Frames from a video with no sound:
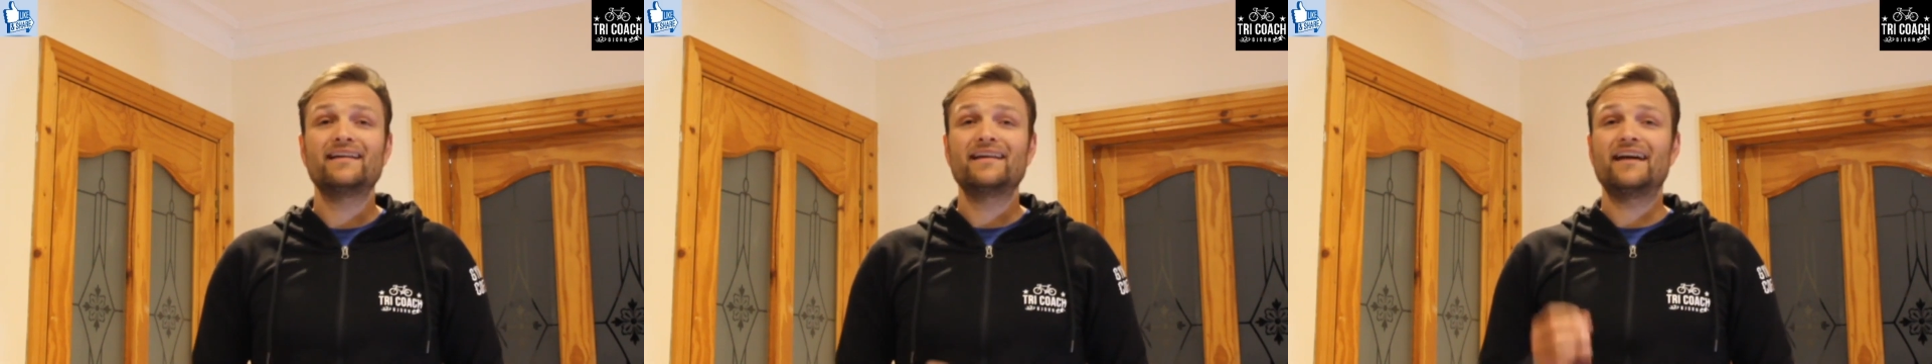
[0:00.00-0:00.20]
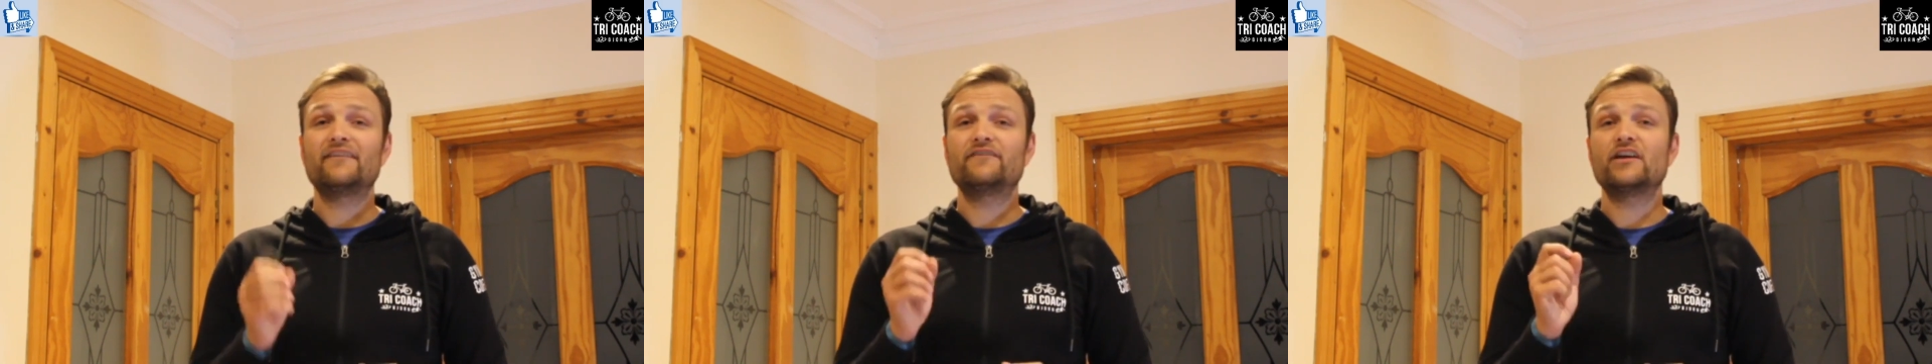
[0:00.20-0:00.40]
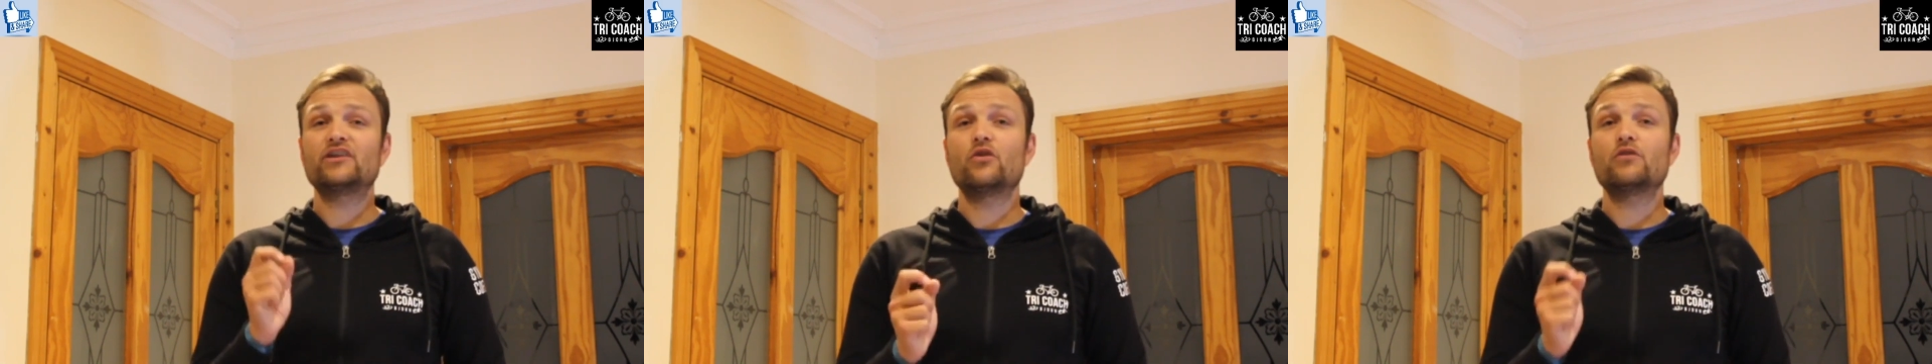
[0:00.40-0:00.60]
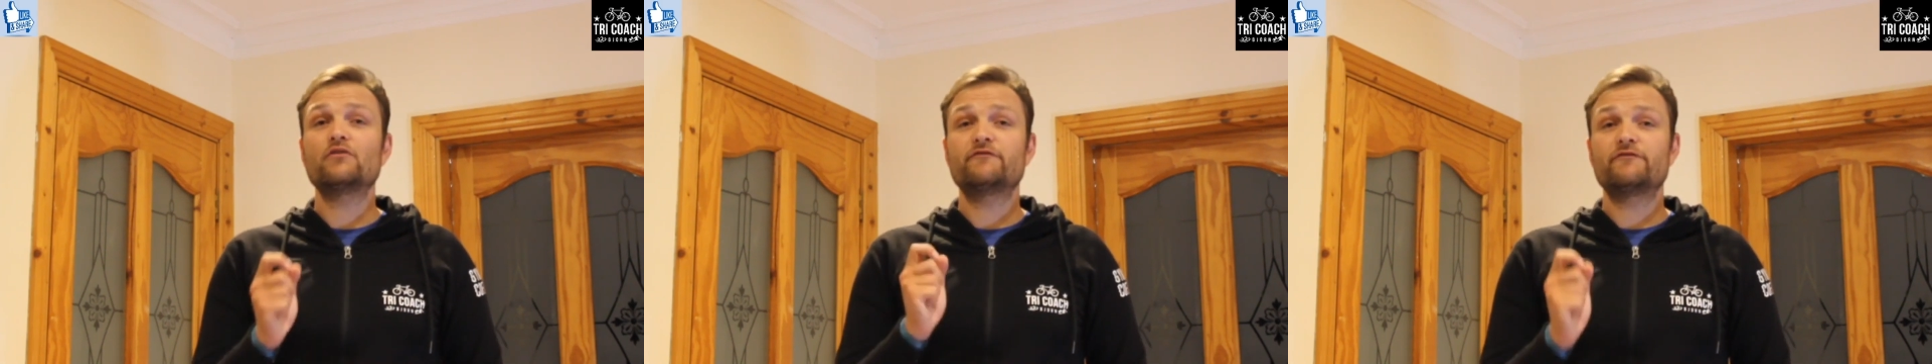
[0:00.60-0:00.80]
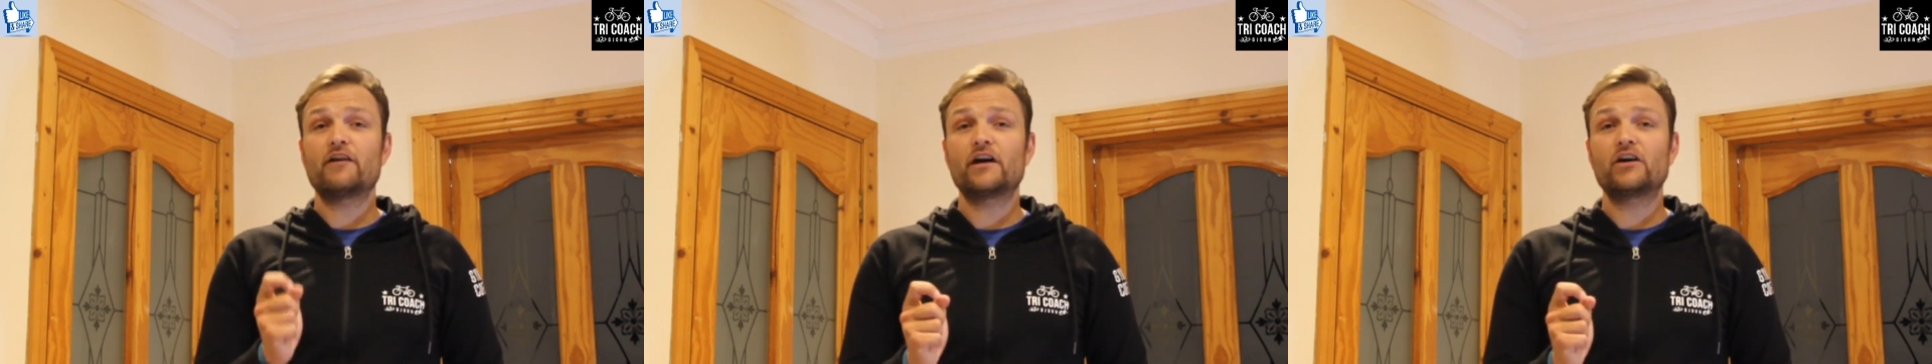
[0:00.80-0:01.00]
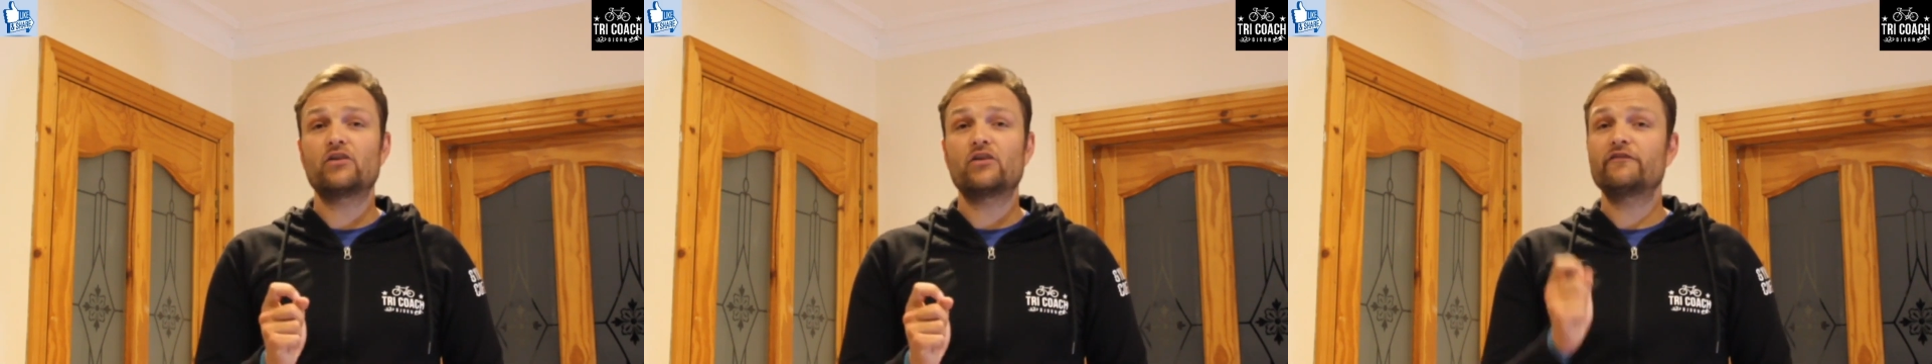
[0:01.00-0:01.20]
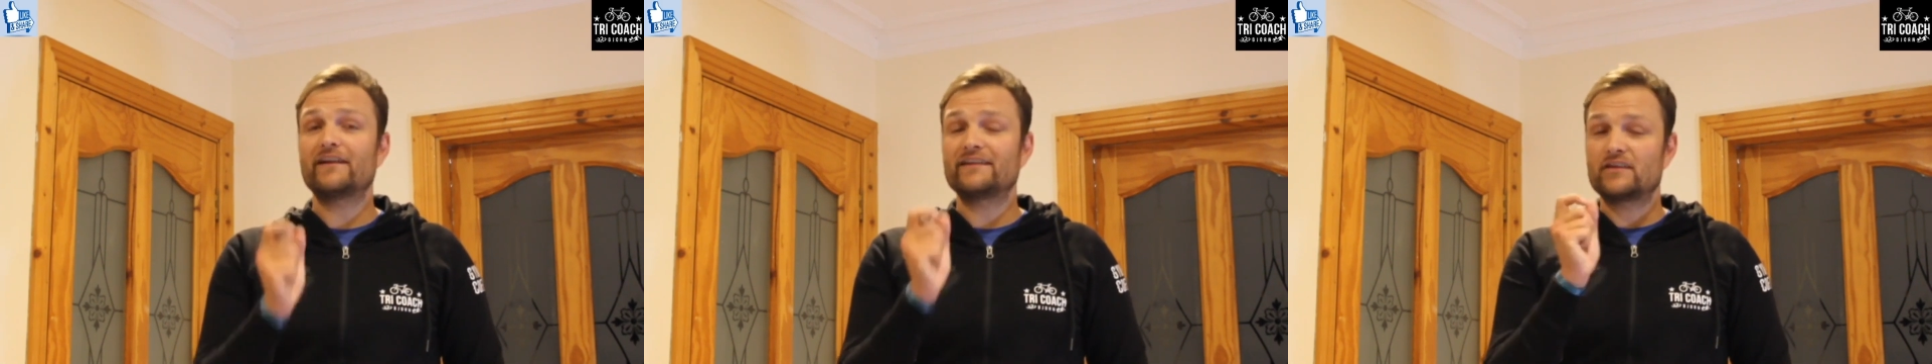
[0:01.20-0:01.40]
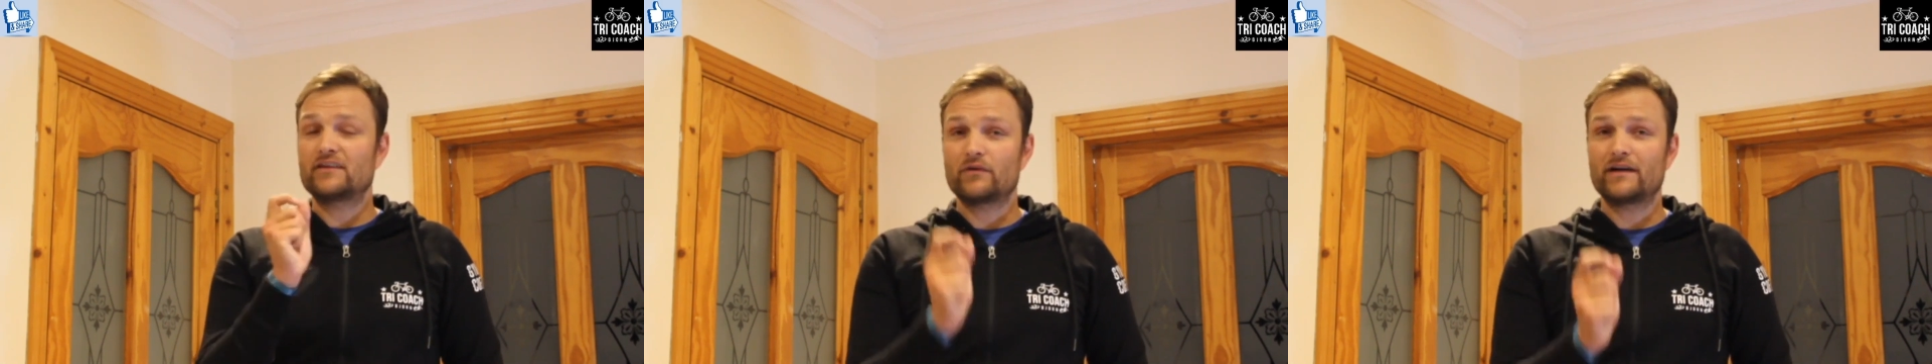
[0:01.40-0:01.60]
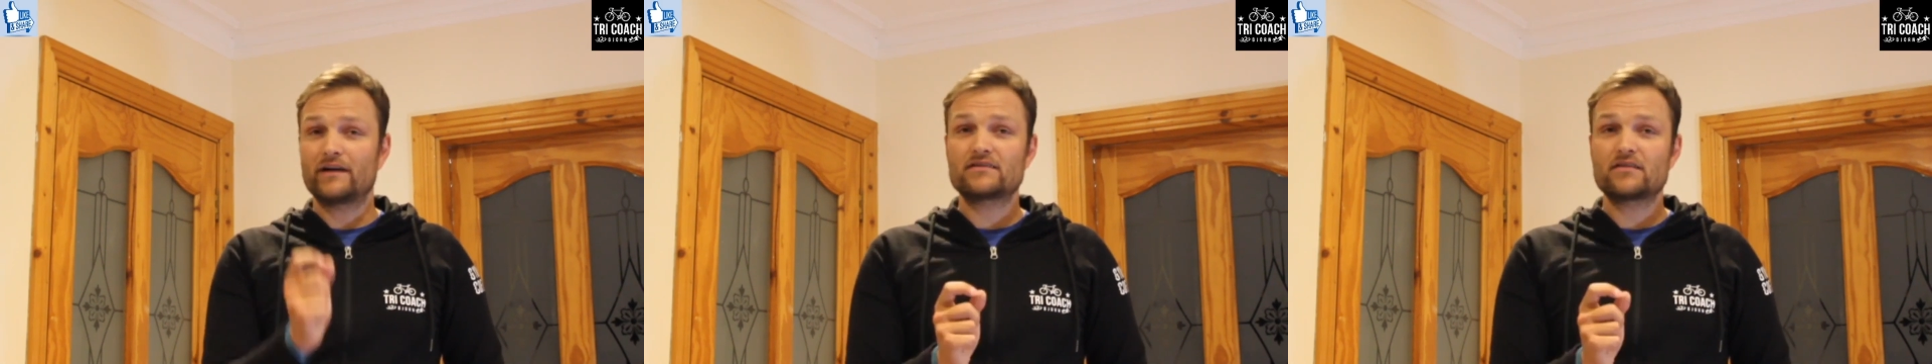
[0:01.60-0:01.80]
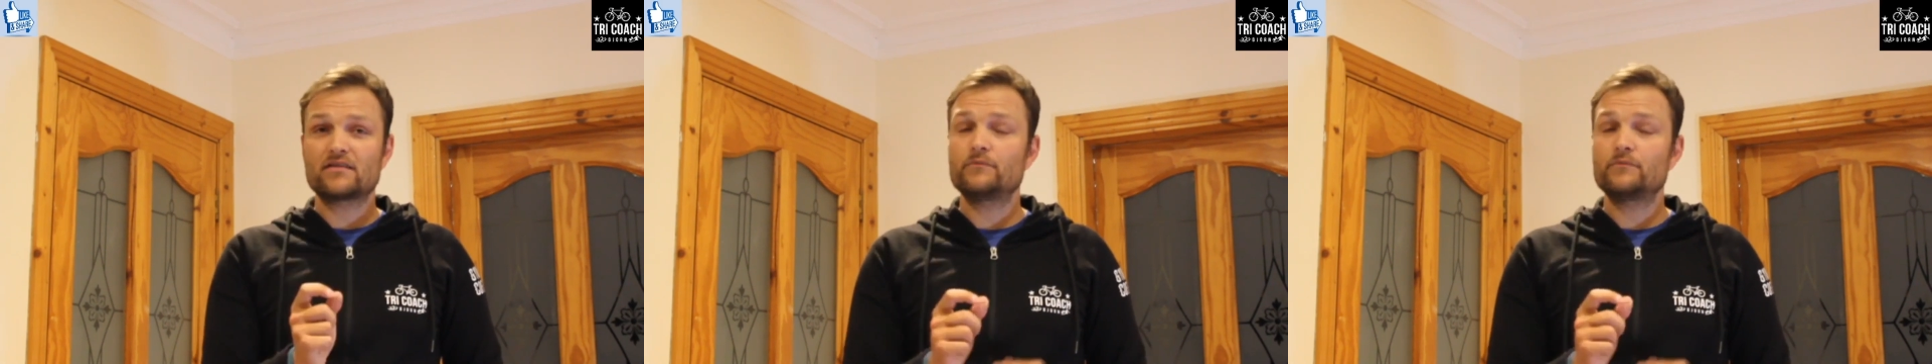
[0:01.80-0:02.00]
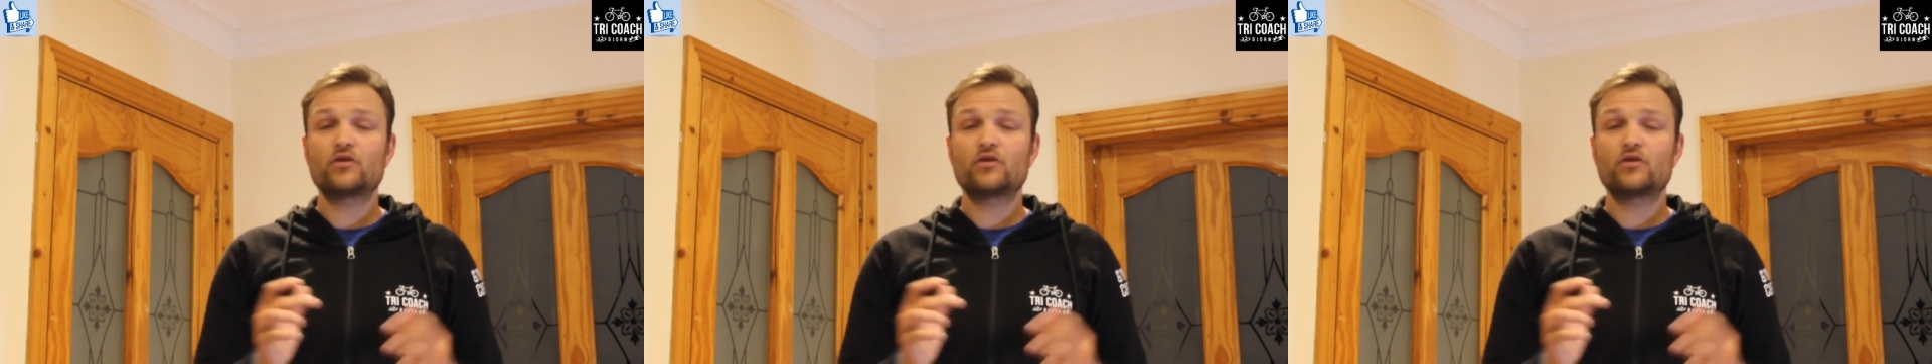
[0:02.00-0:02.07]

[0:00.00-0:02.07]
if they don't fire off at the right time,